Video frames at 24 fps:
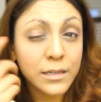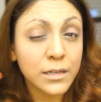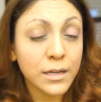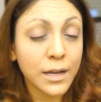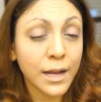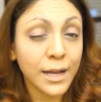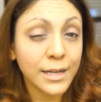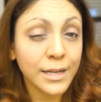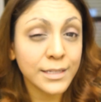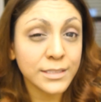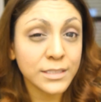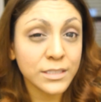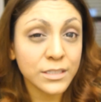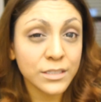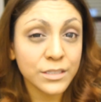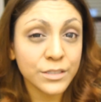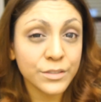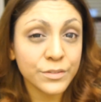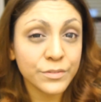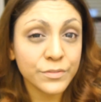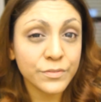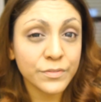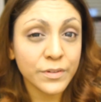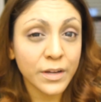kind
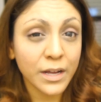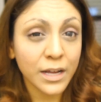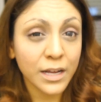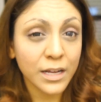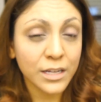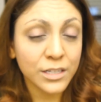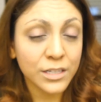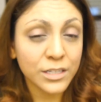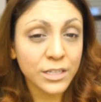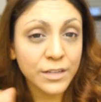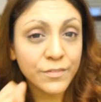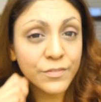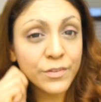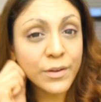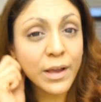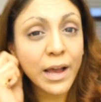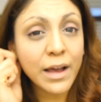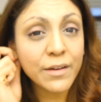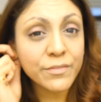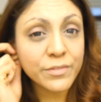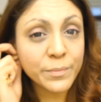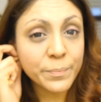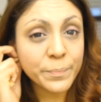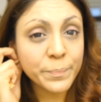of, if you
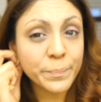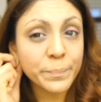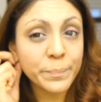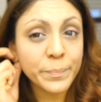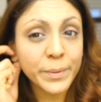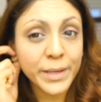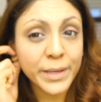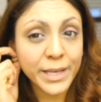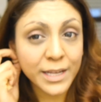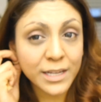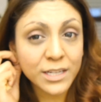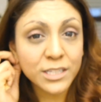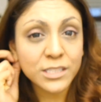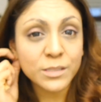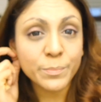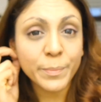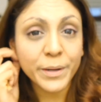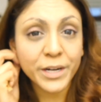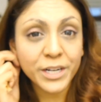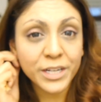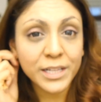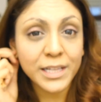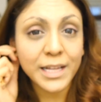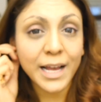have a pink
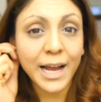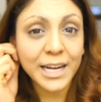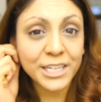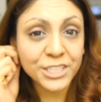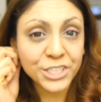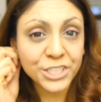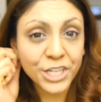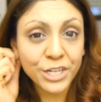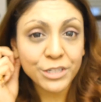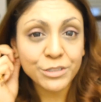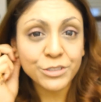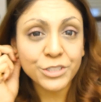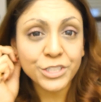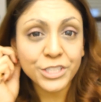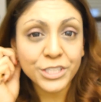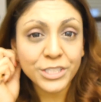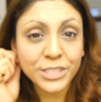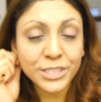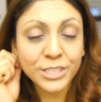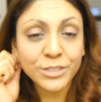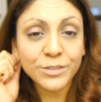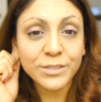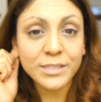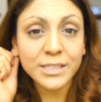sparkly eyeshadow,
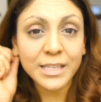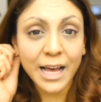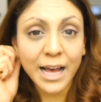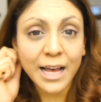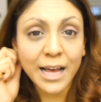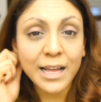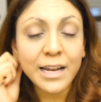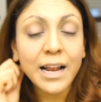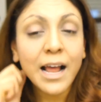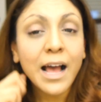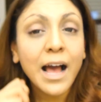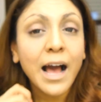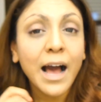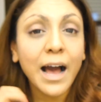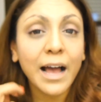just use that.